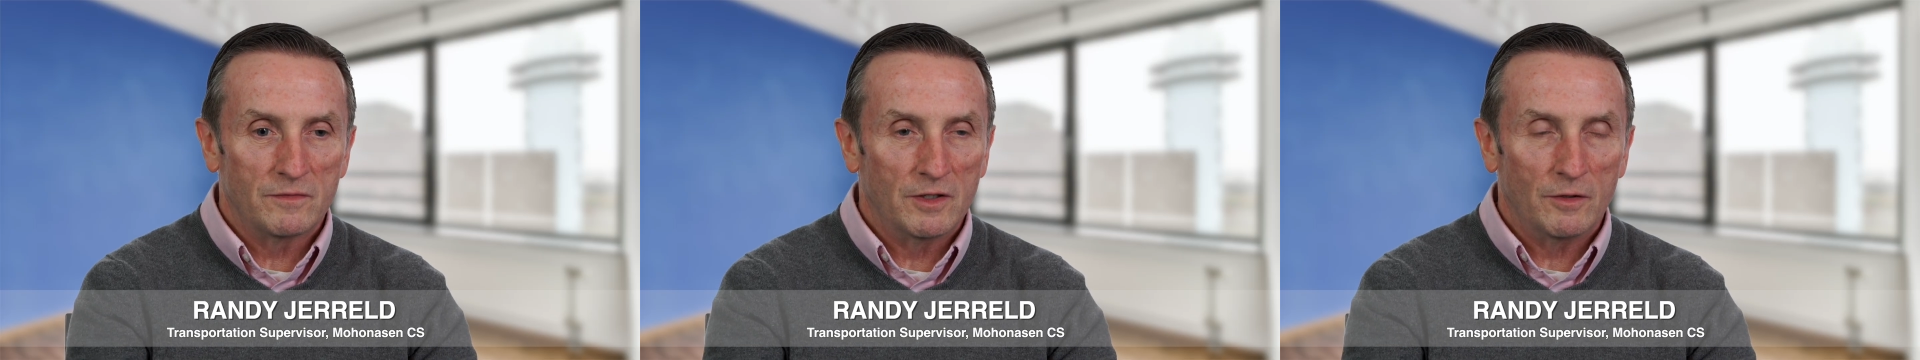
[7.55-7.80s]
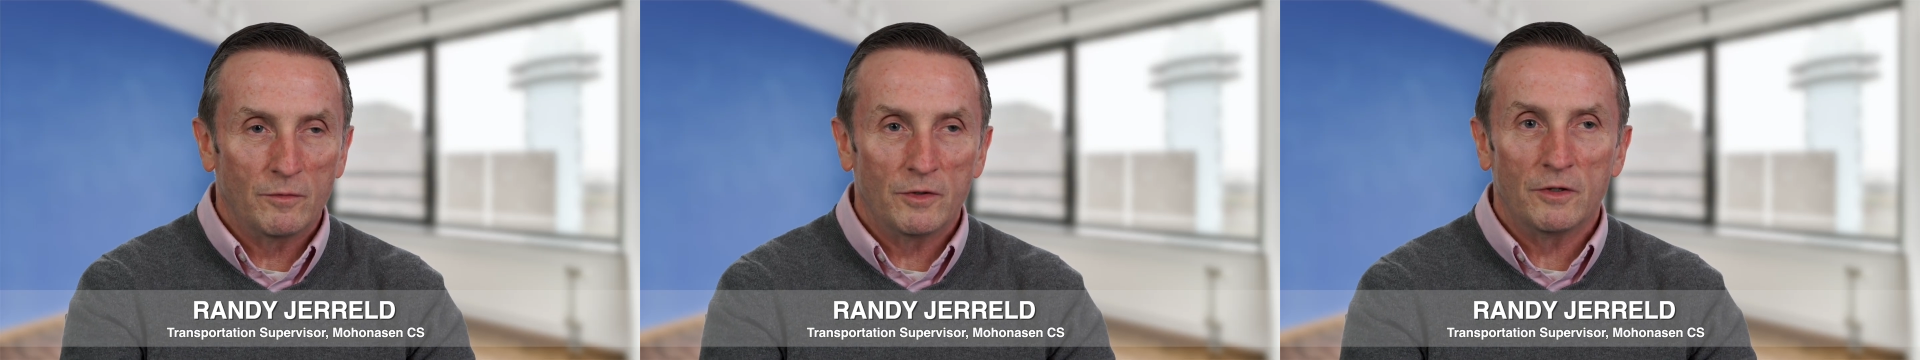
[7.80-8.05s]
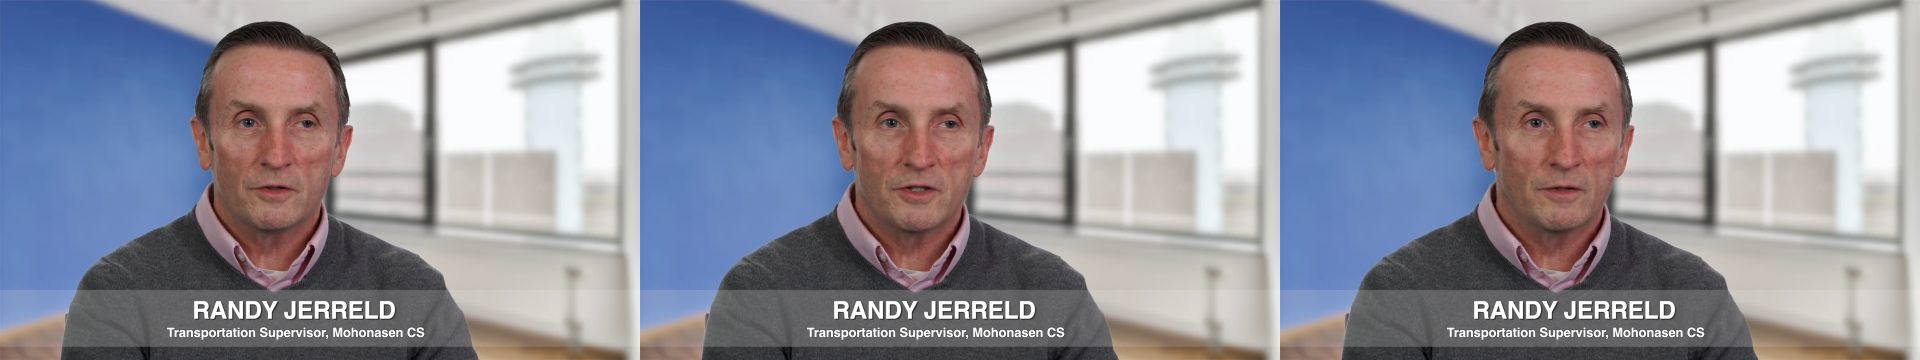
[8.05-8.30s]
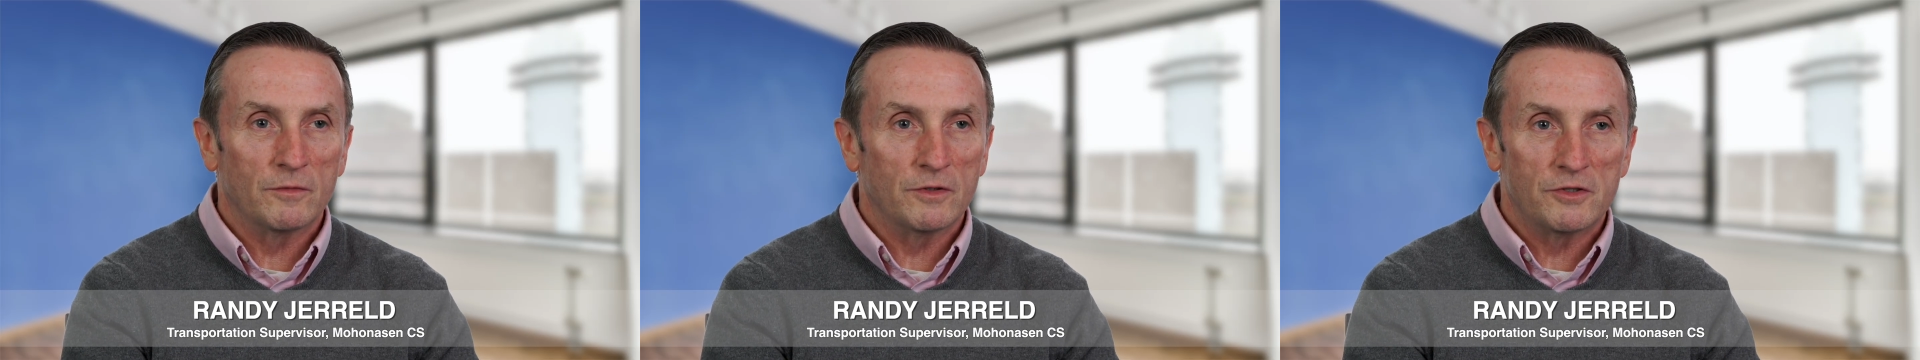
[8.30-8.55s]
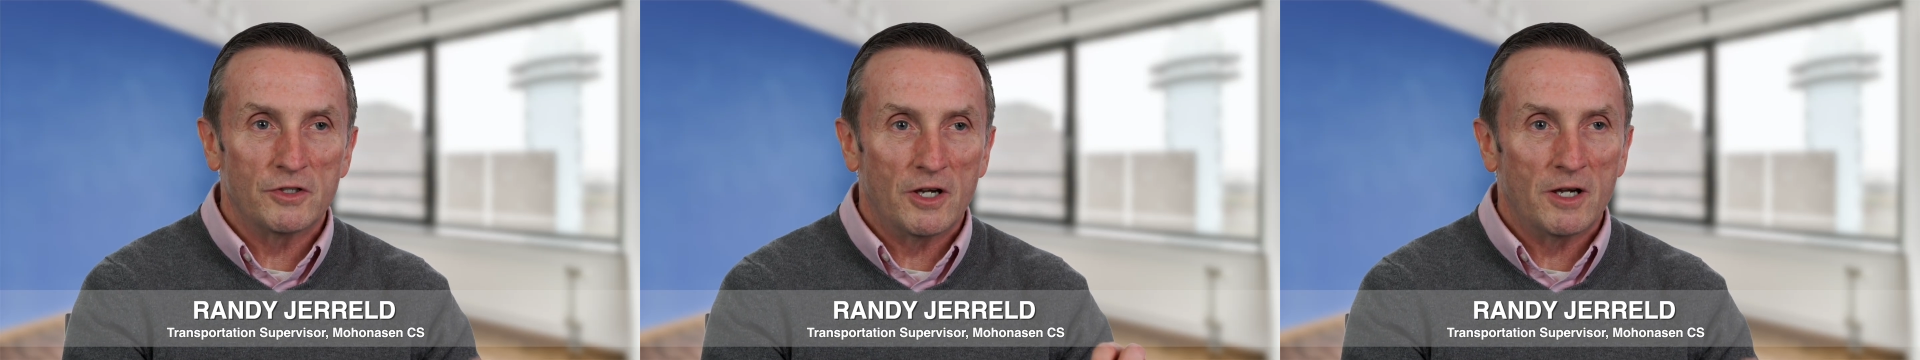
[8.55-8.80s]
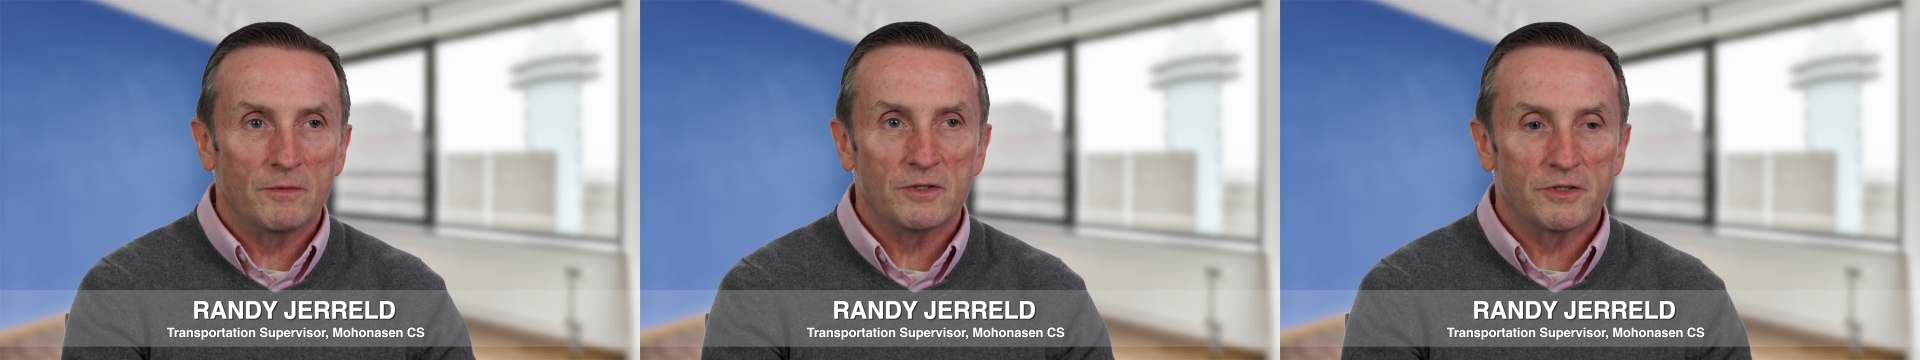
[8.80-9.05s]
when they're done with a
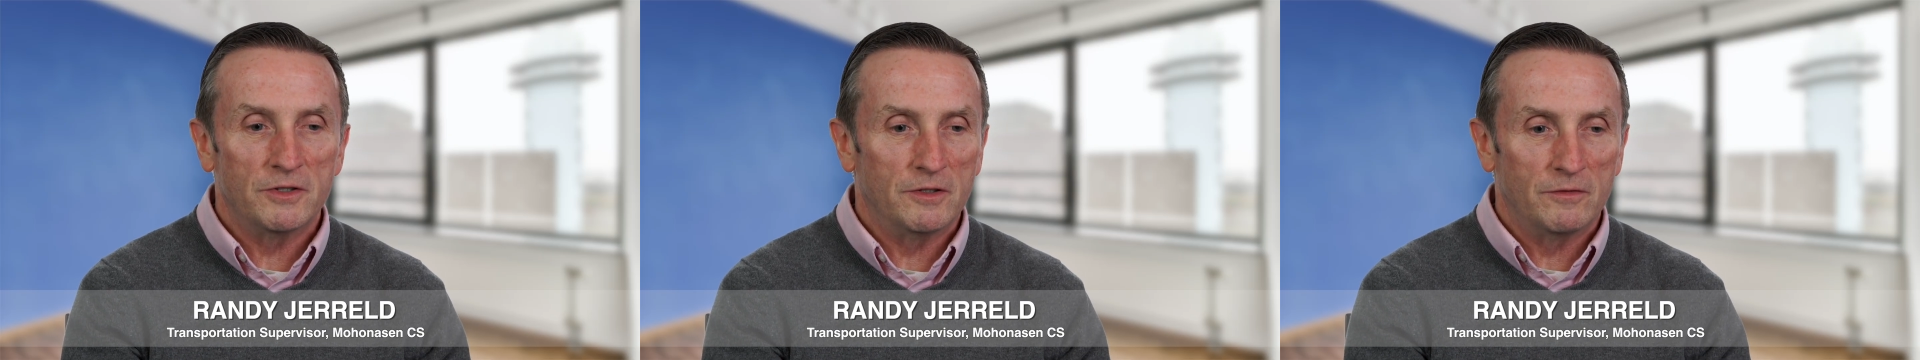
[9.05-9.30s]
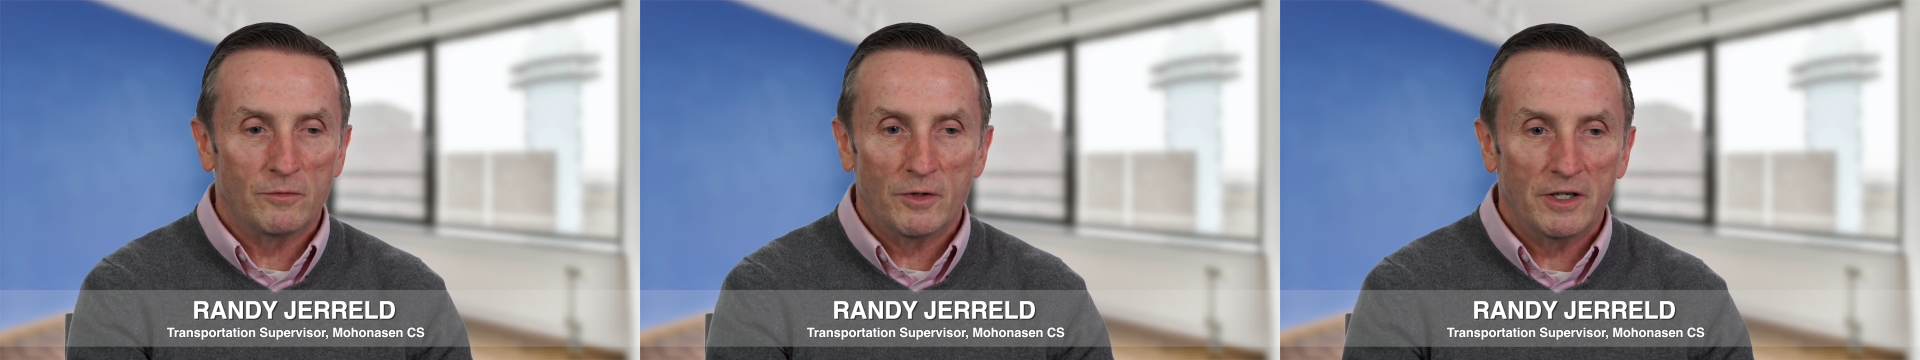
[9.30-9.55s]
job, instead of